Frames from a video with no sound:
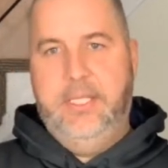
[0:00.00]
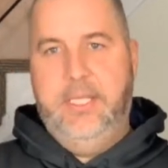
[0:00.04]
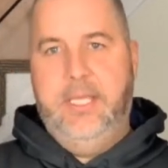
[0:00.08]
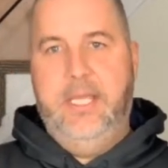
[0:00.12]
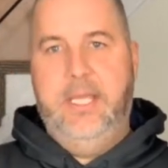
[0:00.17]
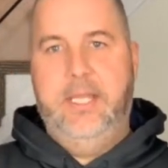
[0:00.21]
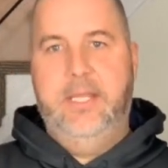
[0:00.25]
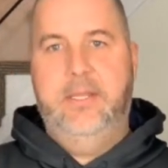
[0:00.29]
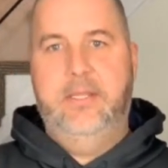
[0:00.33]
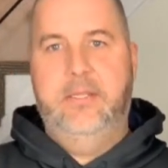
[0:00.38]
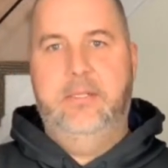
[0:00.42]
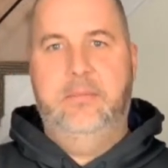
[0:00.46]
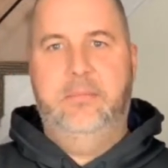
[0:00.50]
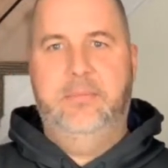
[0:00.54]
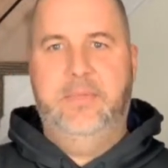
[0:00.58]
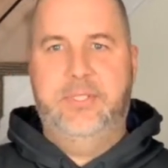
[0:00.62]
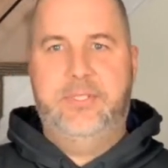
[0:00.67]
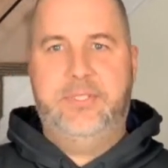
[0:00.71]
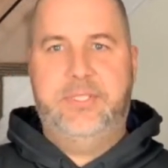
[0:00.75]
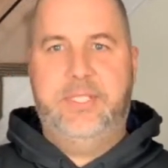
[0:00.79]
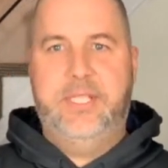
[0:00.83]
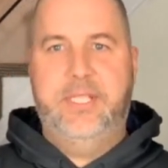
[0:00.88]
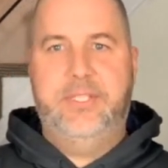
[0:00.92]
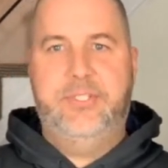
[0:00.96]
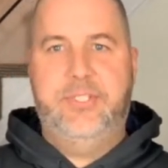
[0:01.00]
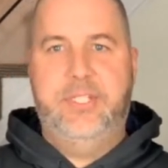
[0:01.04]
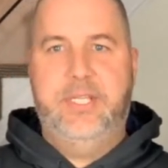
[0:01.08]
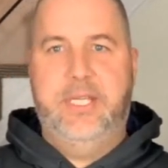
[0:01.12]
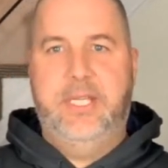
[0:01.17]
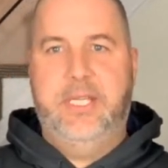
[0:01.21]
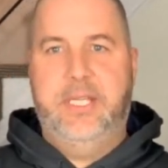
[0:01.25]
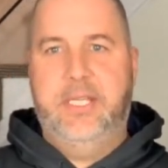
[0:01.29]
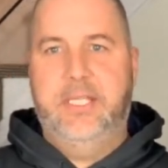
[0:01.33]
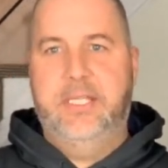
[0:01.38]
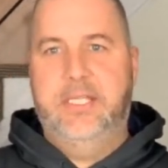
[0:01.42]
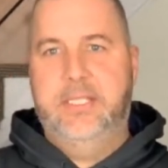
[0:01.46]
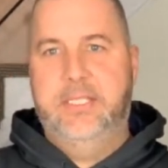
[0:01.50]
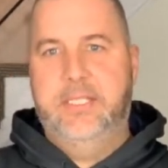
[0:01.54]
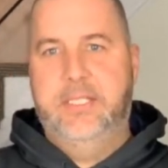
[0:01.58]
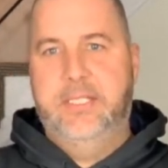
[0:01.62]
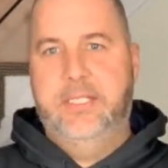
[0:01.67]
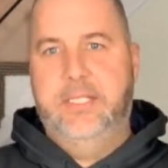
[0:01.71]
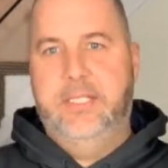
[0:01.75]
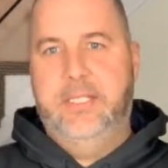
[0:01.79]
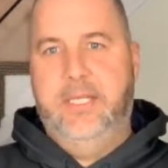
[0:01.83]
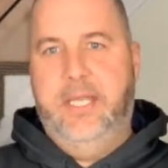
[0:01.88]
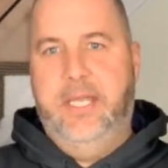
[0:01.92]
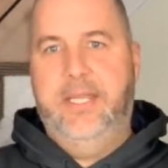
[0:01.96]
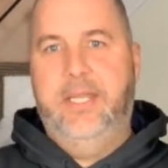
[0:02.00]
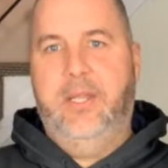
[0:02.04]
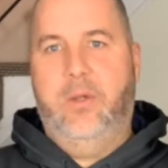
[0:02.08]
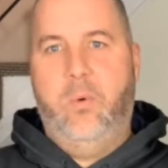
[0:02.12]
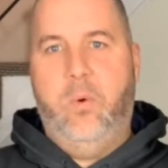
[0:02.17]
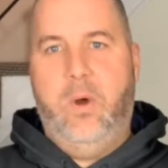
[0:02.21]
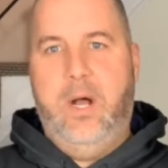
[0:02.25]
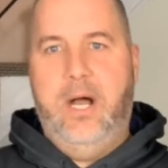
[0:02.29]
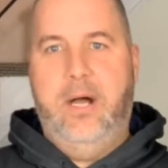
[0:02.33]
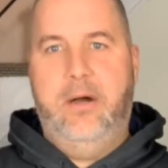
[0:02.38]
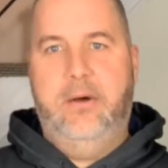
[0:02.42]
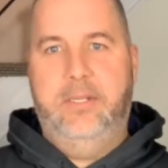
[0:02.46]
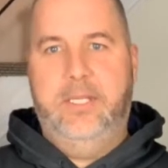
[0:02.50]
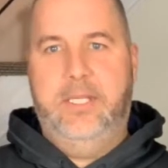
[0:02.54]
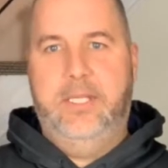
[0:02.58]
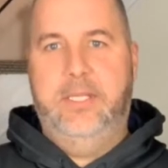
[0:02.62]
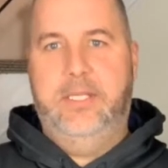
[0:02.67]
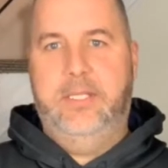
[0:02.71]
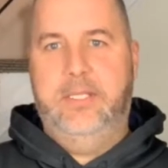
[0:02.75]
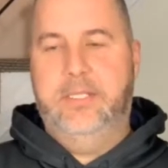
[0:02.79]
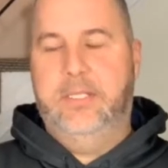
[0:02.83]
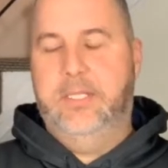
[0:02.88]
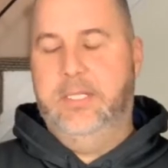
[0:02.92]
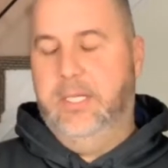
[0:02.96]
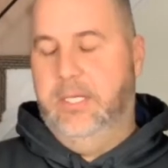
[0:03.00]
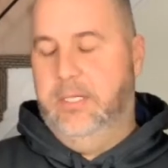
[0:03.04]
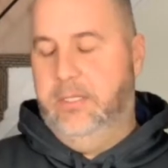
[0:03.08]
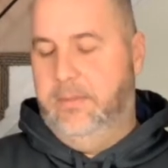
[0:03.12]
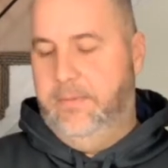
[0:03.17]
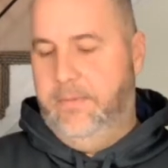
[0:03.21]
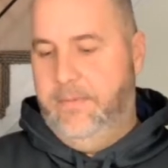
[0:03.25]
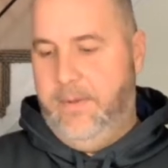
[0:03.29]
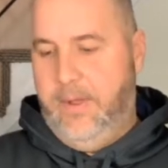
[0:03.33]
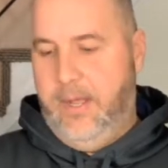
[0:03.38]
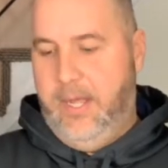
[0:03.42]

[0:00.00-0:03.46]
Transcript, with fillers: in them, the stitching and the quality, you can tell.